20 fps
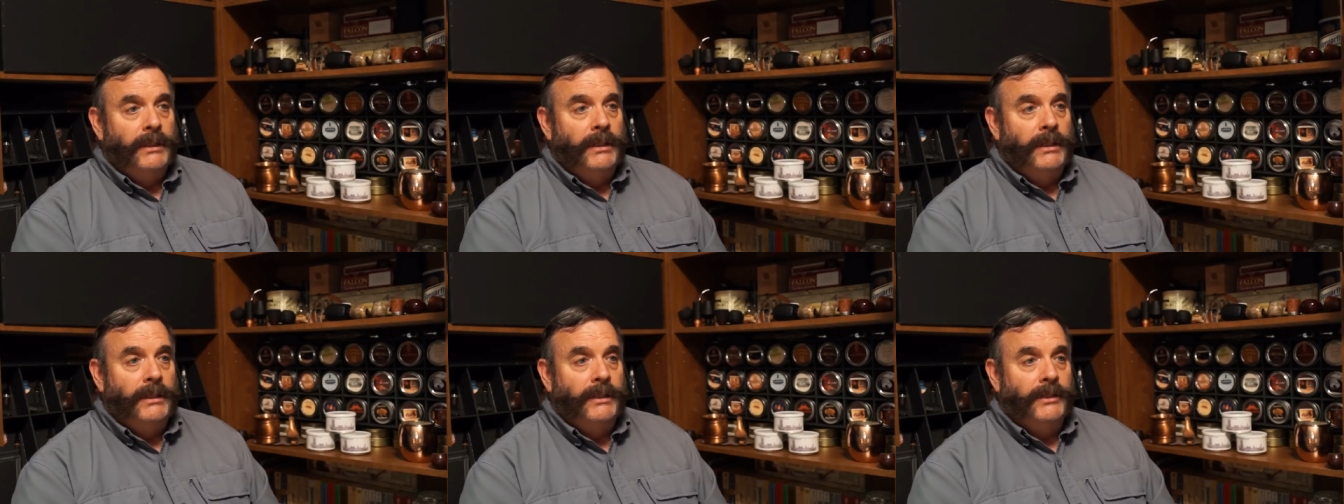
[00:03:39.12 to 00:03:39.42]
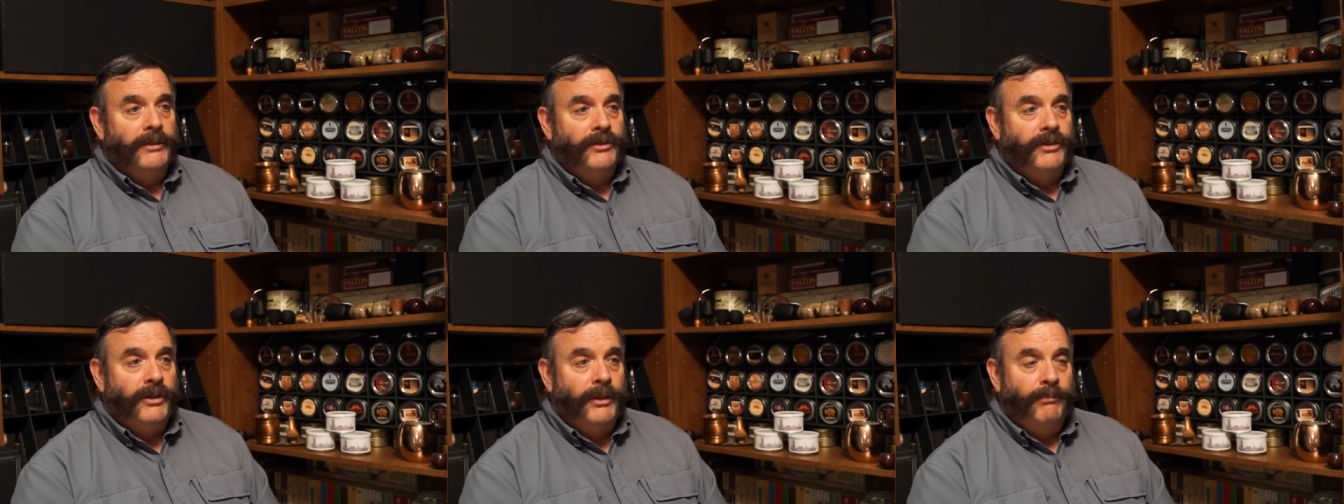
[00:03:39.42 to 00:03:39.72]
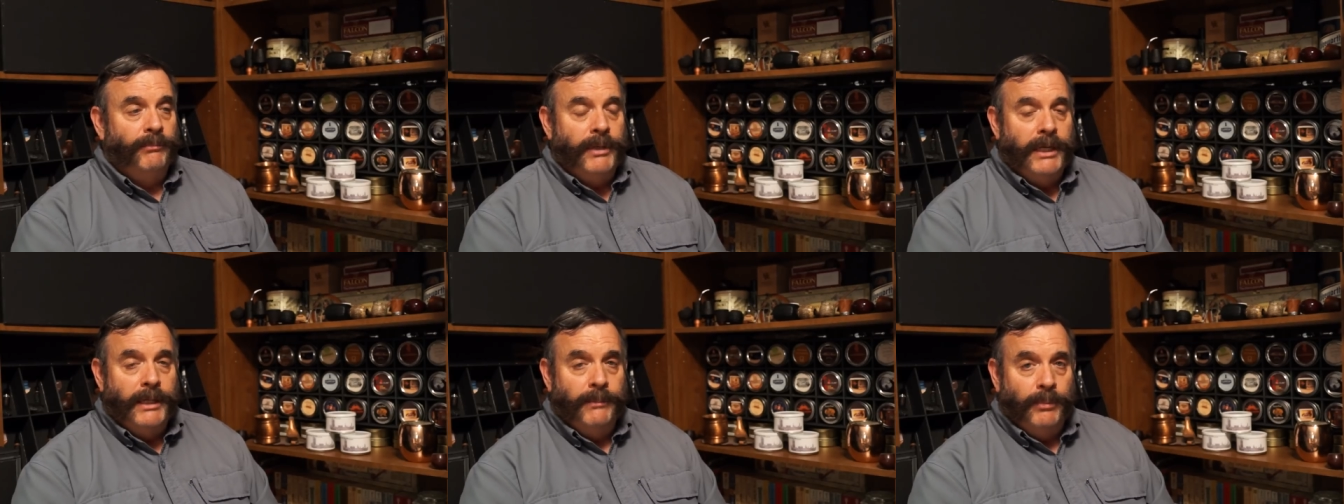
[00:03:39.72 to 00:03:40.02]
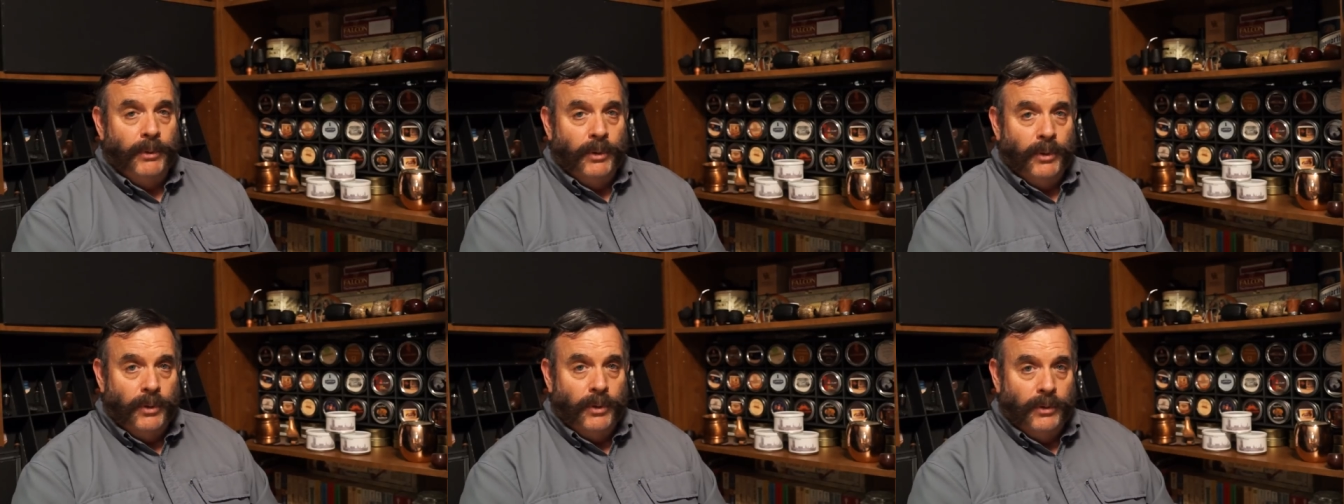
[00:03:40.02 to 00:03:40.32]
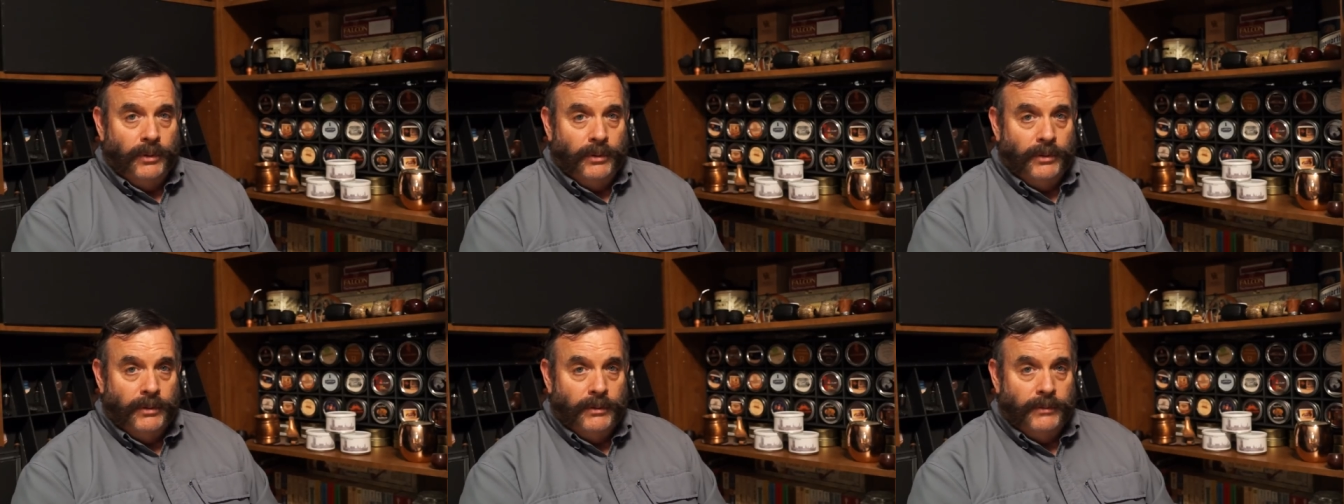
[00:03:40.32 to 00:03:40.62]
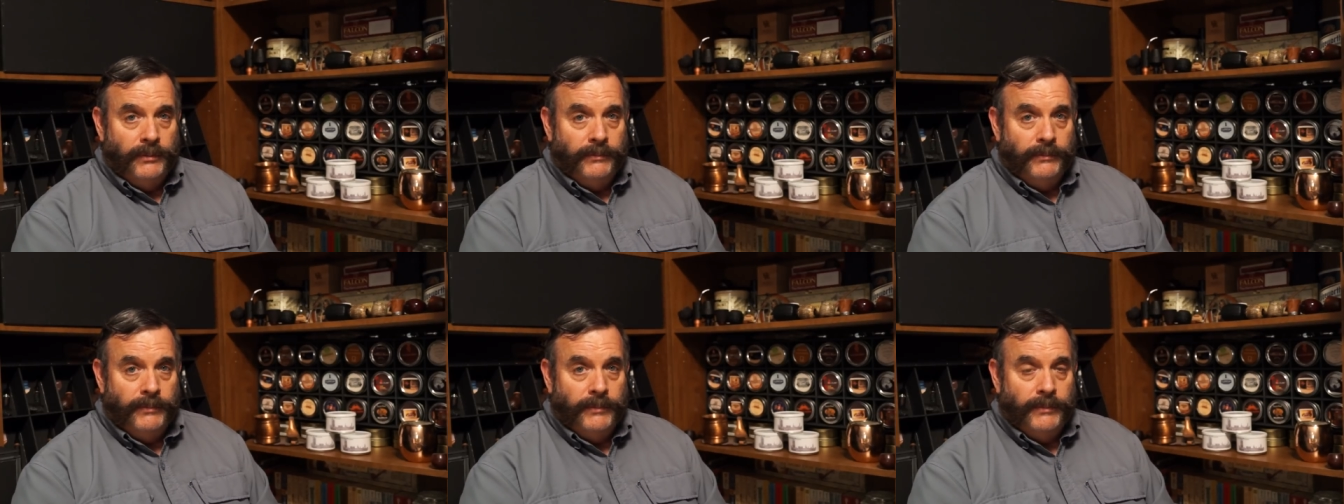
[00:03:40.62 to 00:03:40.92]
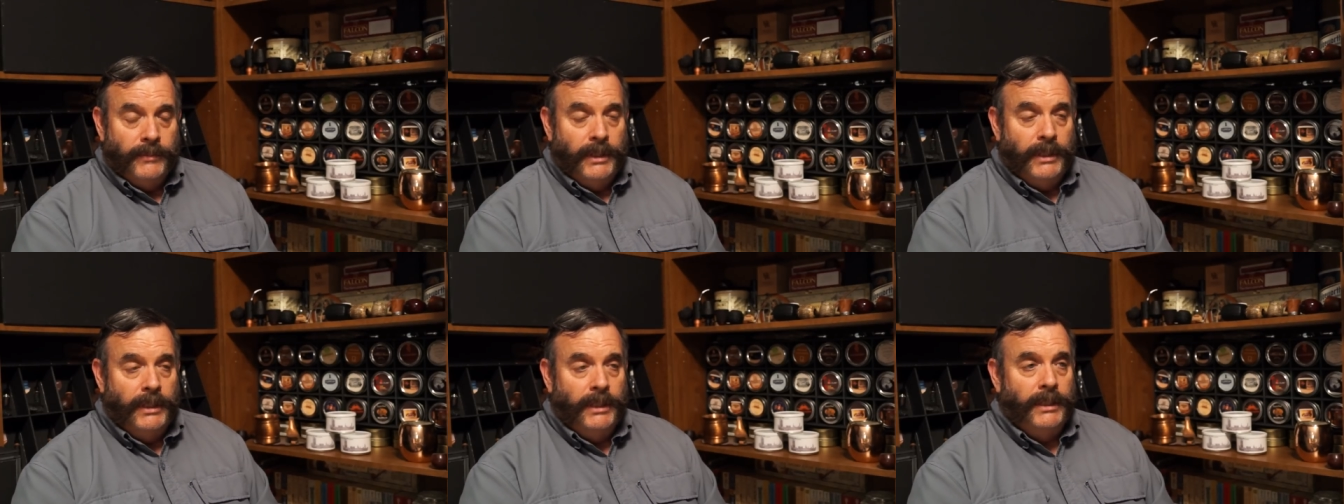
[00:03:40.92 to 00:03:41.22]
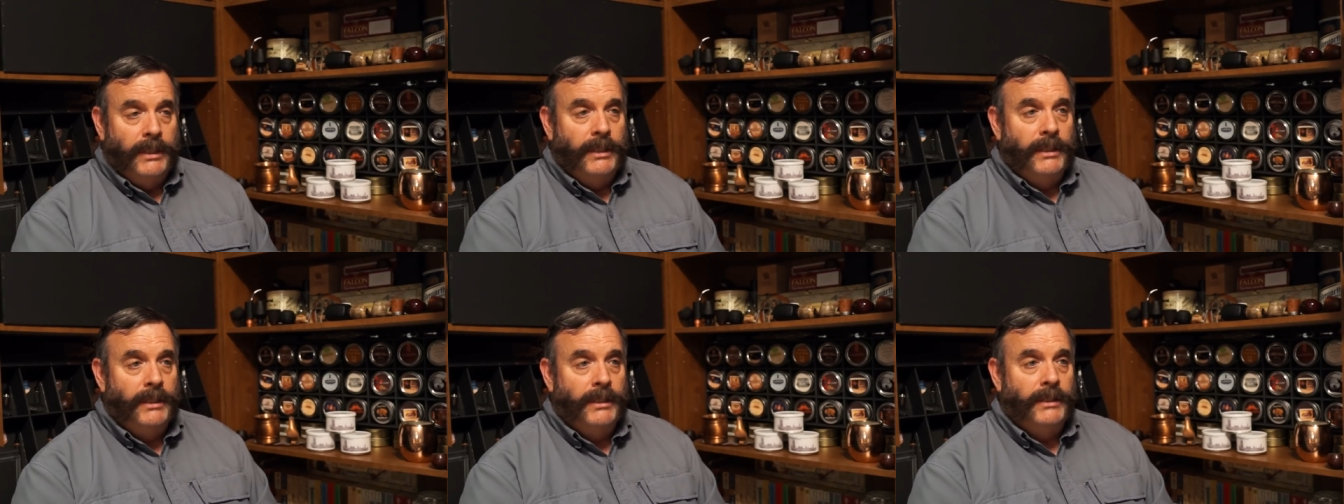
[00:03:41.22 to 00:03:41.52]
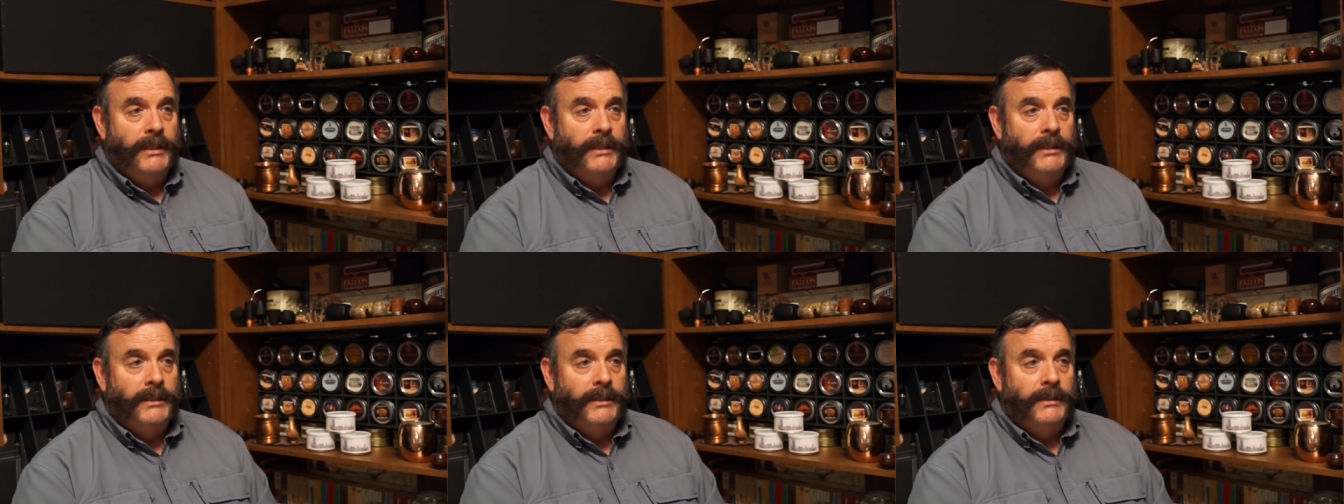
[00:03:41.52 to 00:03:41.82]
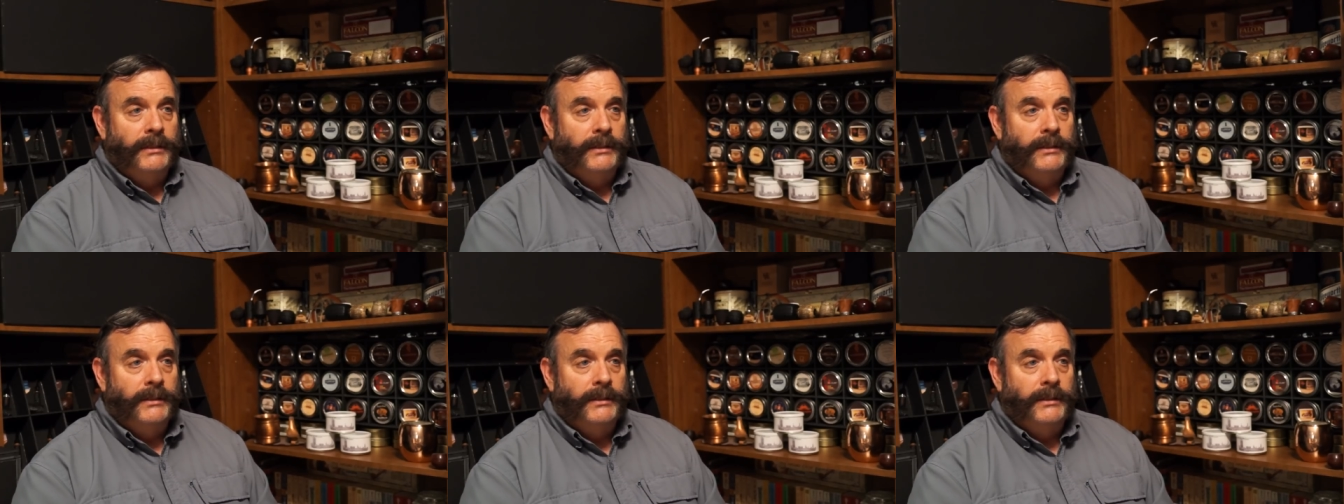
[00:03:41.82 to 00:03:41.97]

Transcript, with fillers: Uh, some people uh,